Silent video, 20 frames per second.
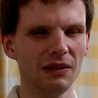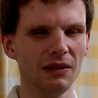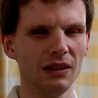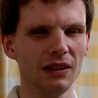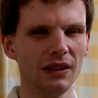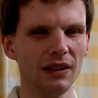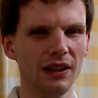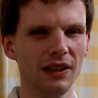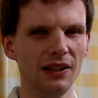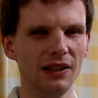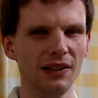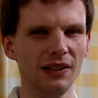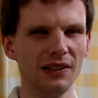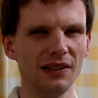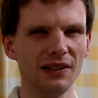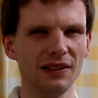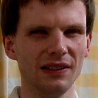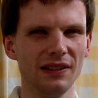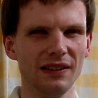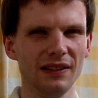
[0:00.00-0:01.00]

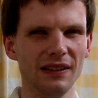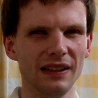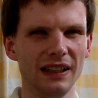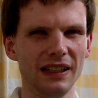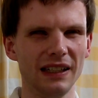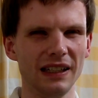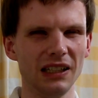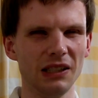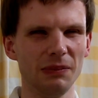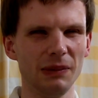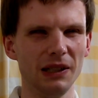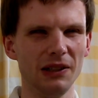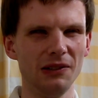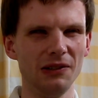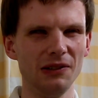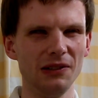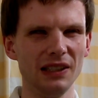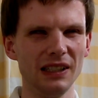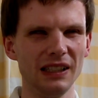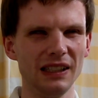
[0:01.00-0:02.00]
Those, they tend to be
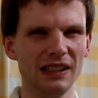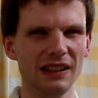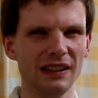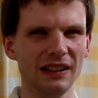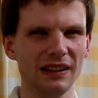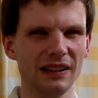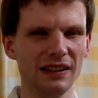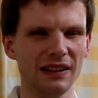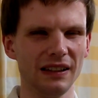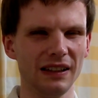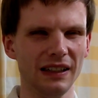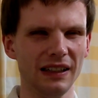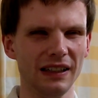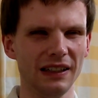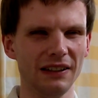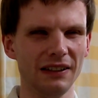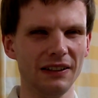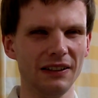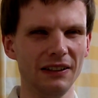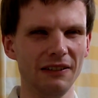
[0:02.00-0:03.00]
older, and
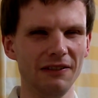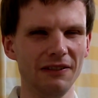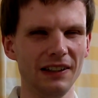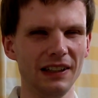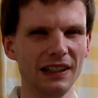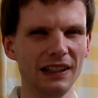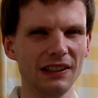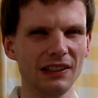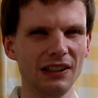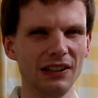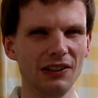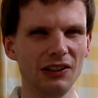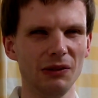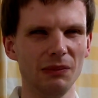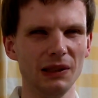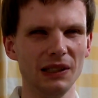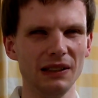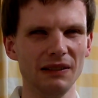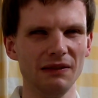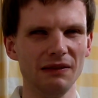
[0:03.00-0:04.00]
I don't think they're so
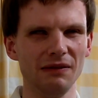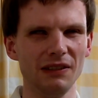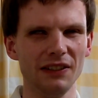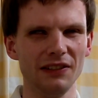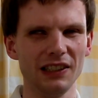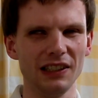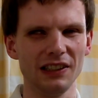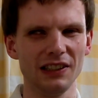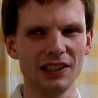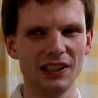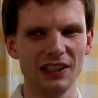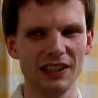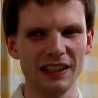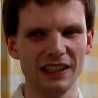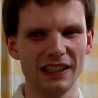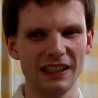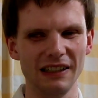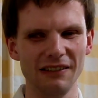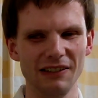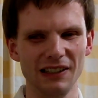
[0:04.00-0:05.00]
common within target
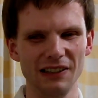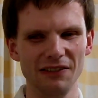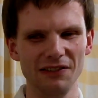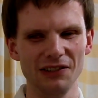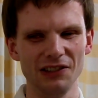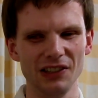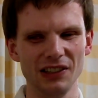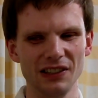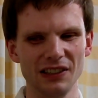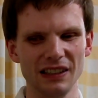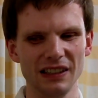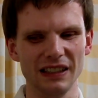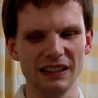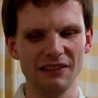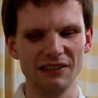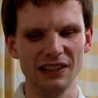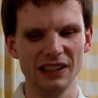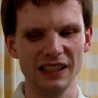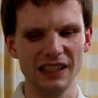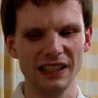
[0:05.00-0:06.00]
air rifle shooting
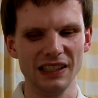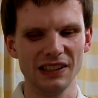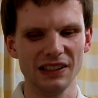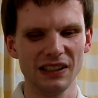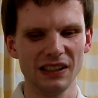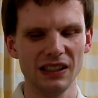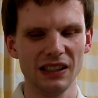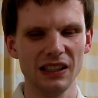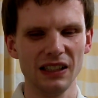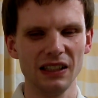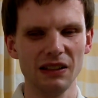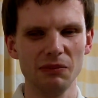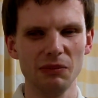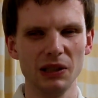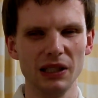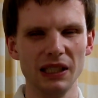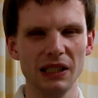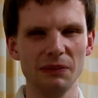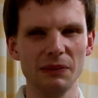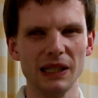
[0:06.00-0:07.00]
nowadays,
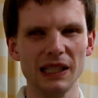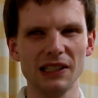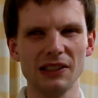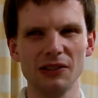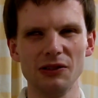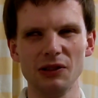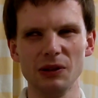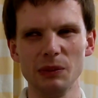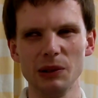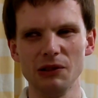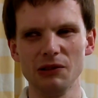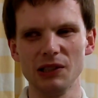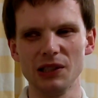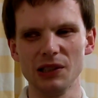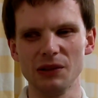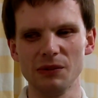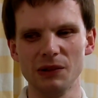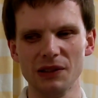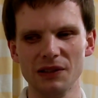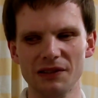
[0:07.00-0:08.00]
but you may still come across
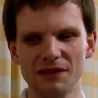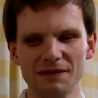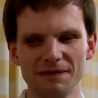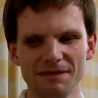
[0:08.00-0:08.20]
one.